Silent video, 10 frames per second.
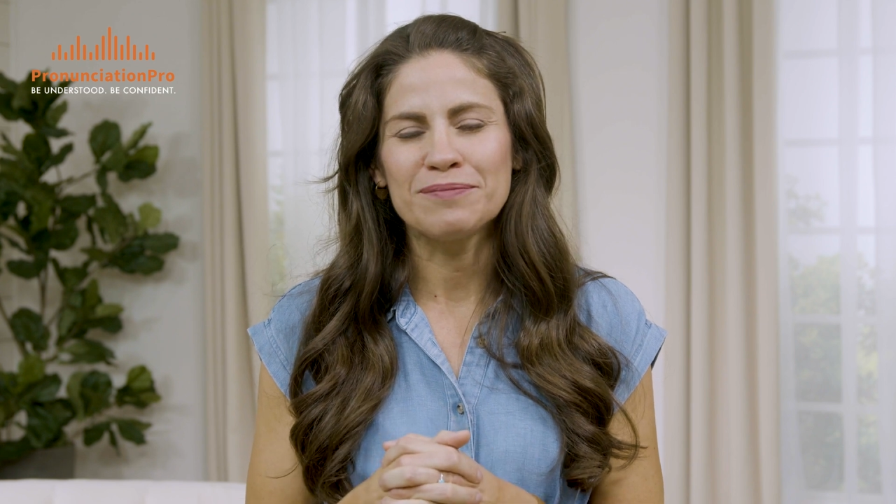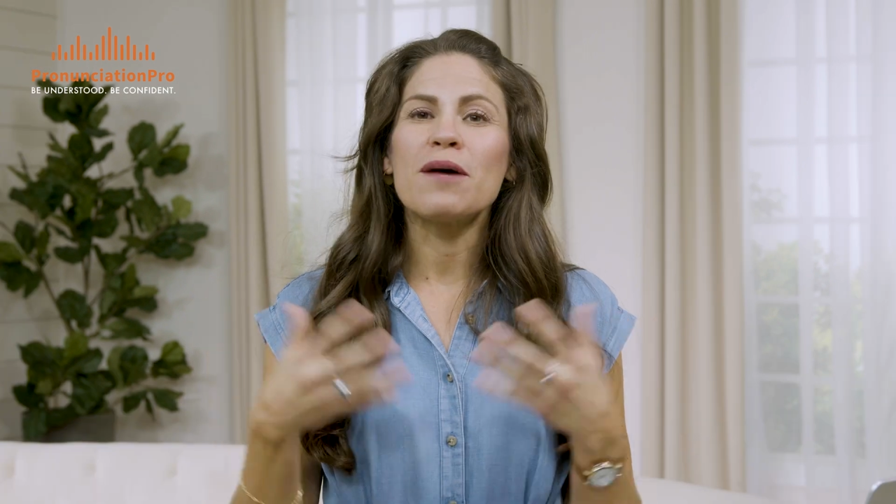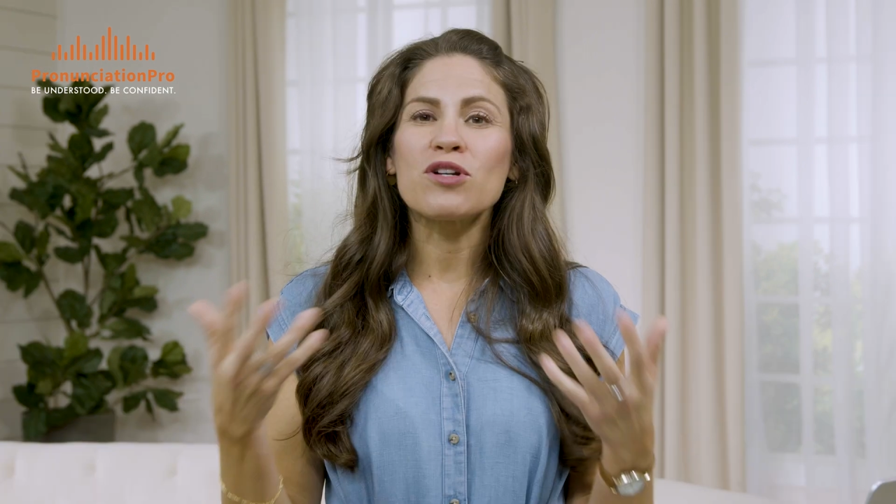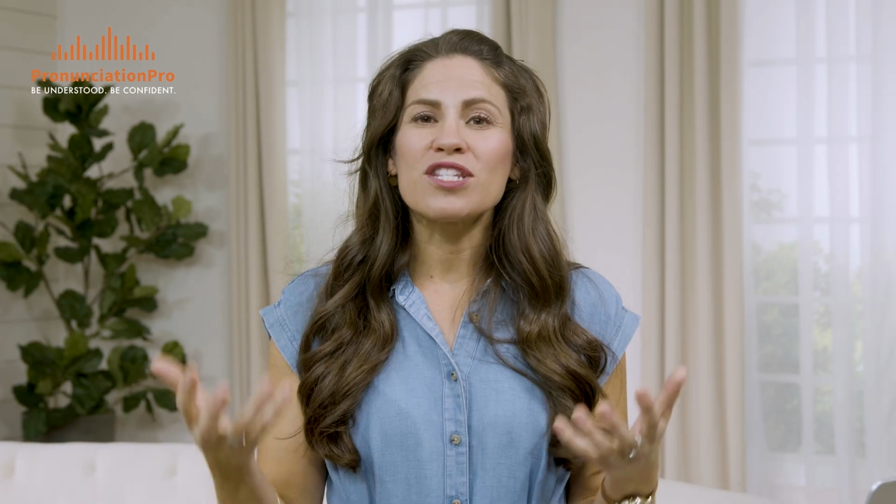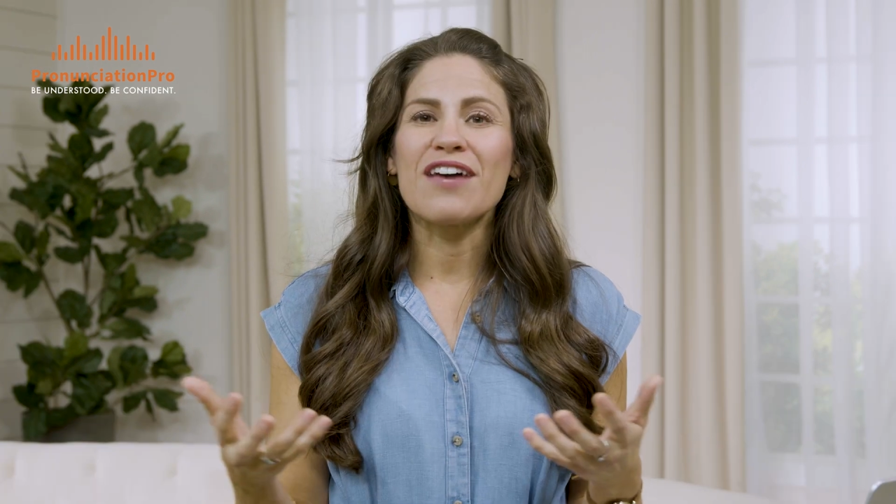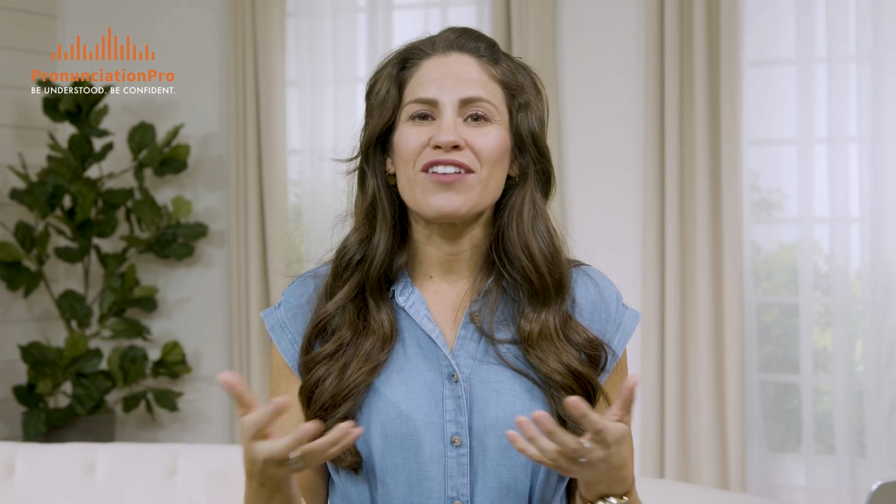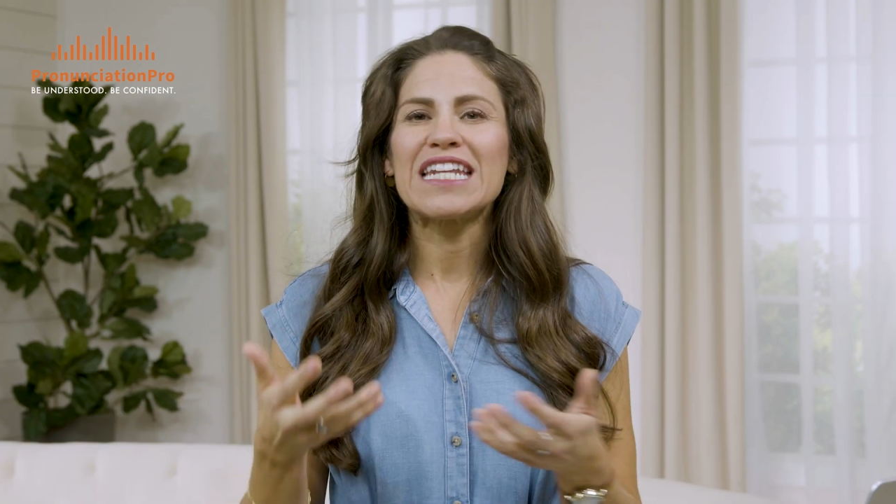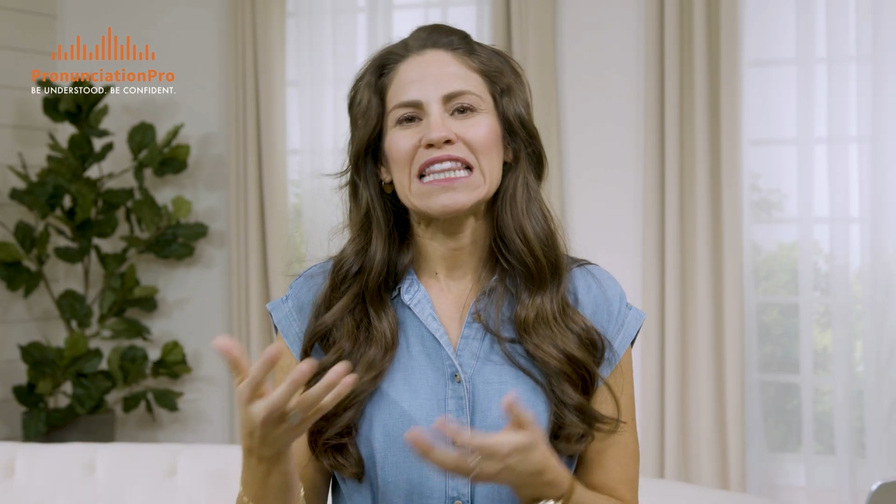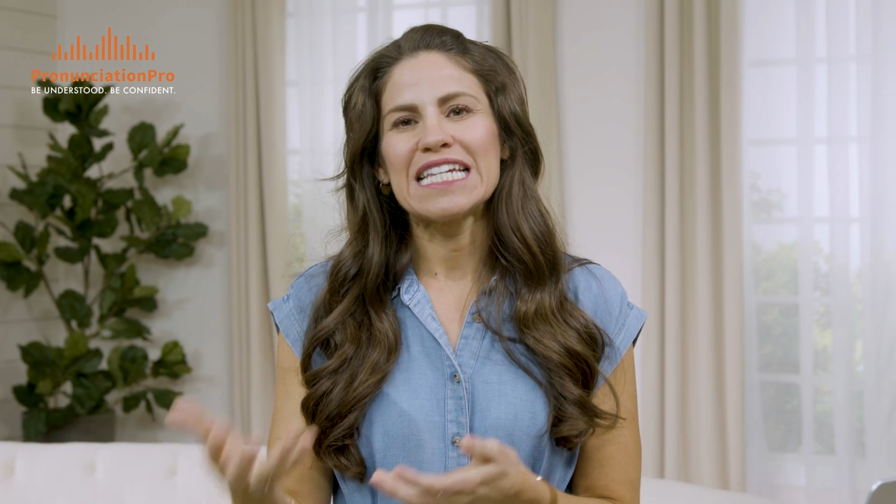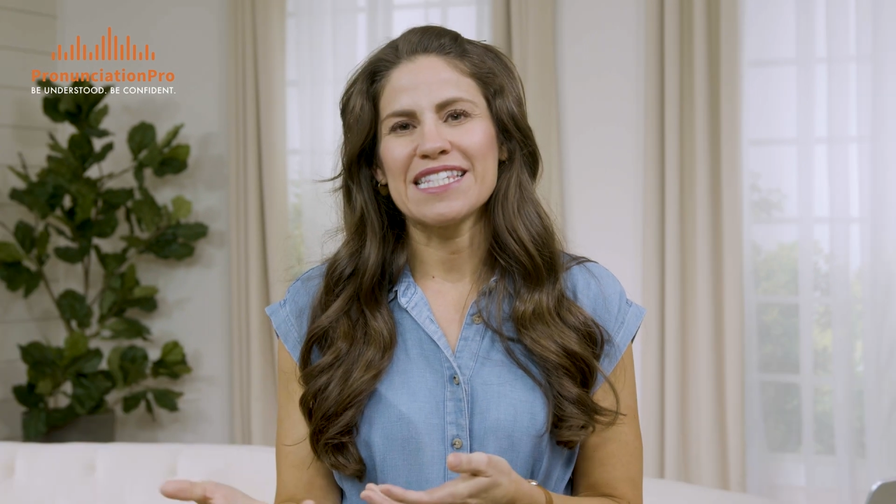Number
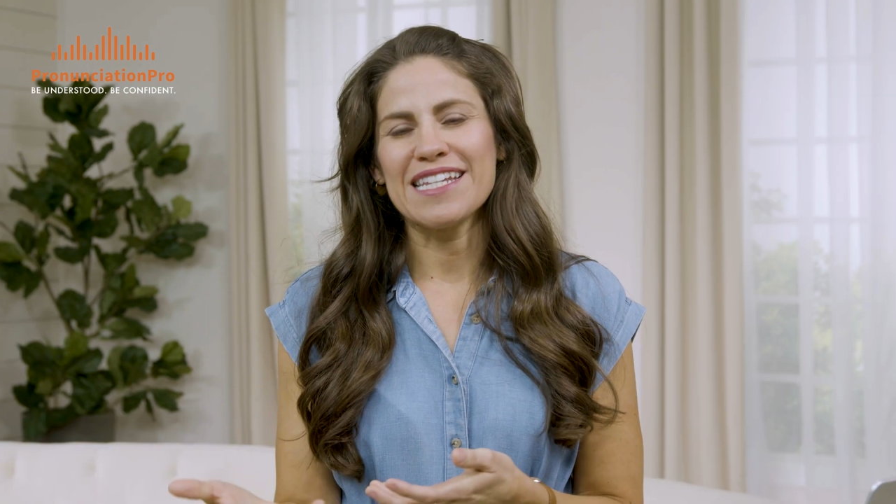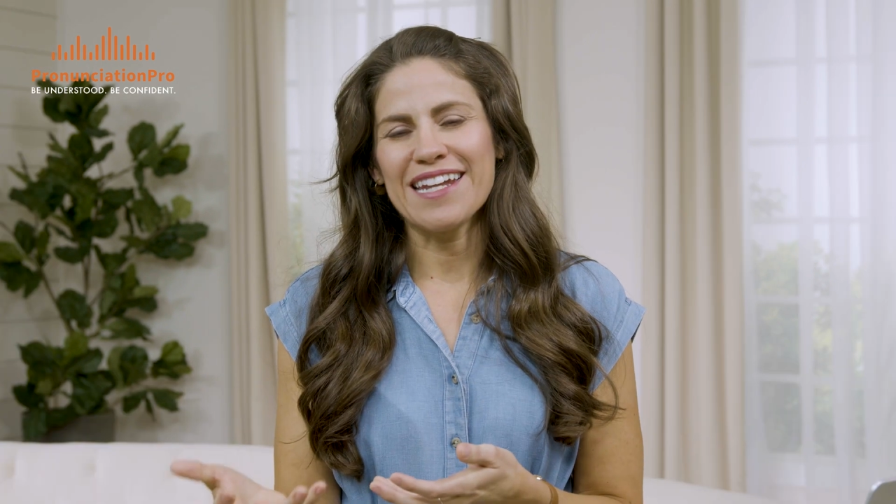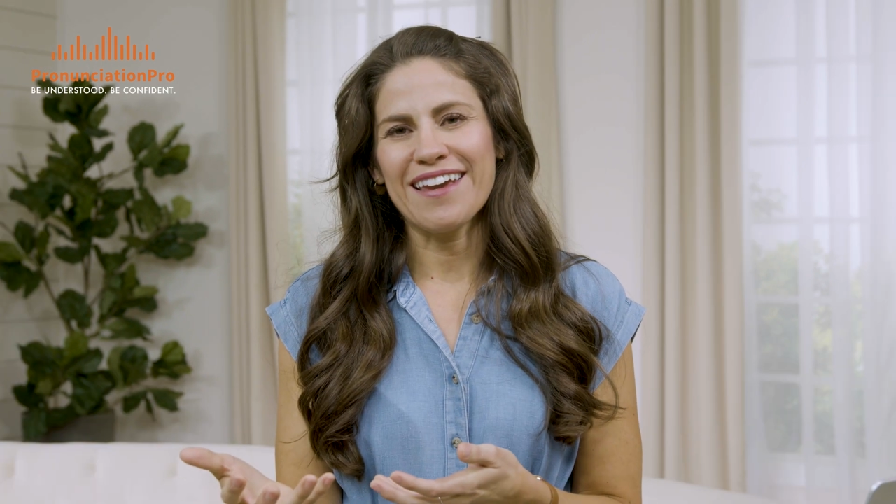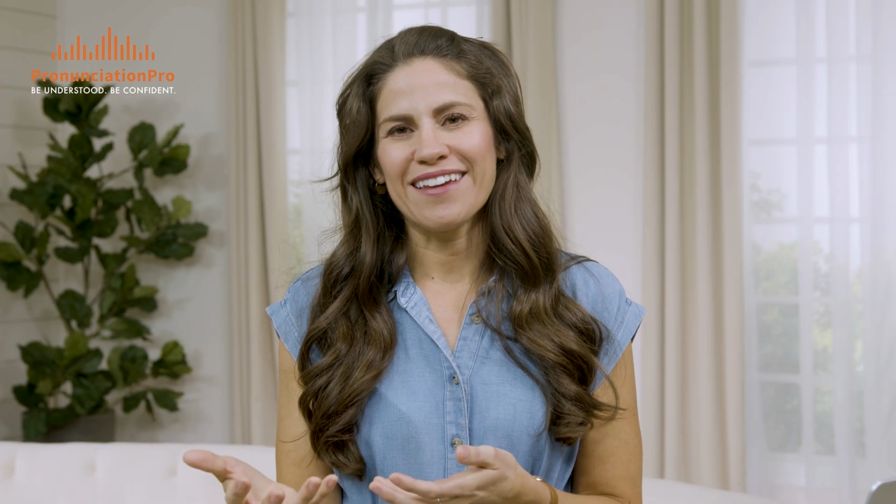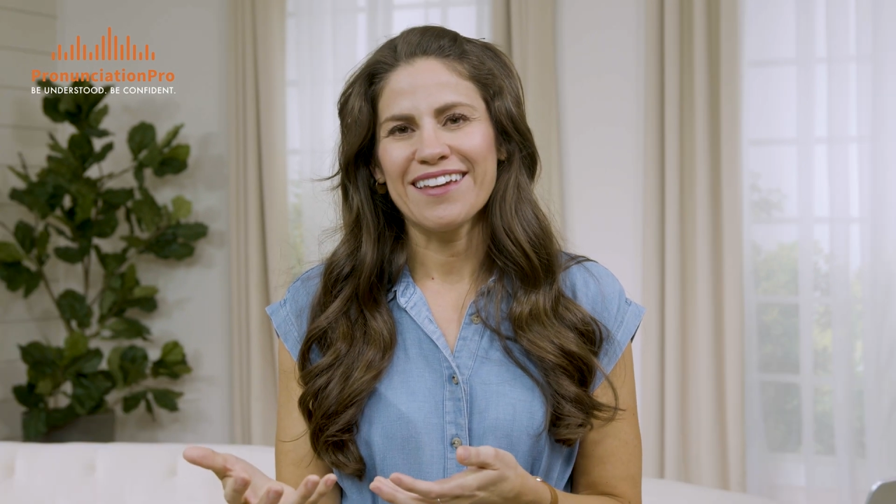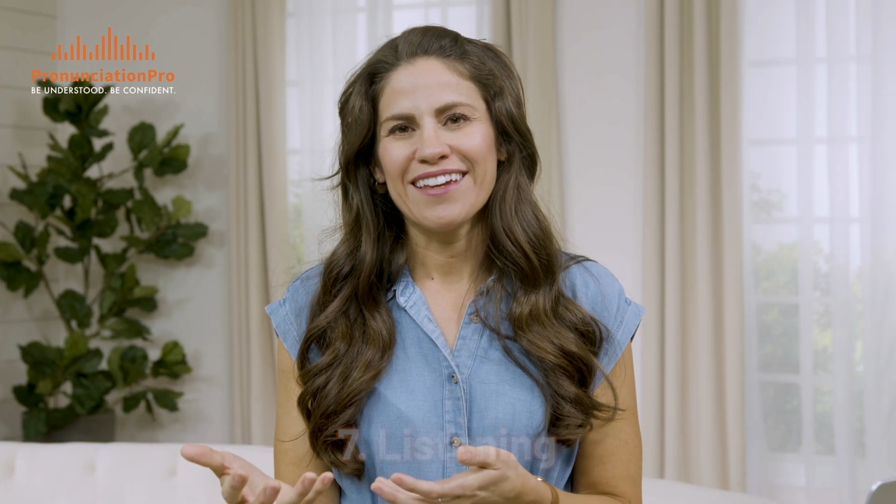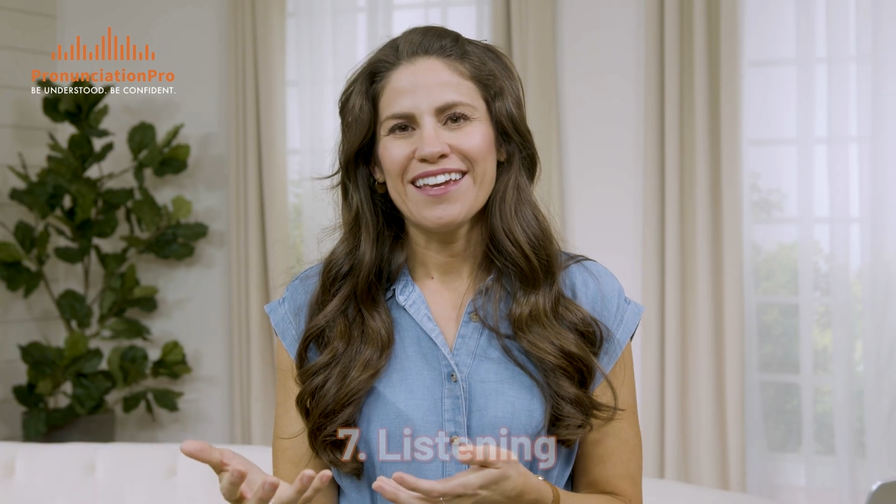7, listening.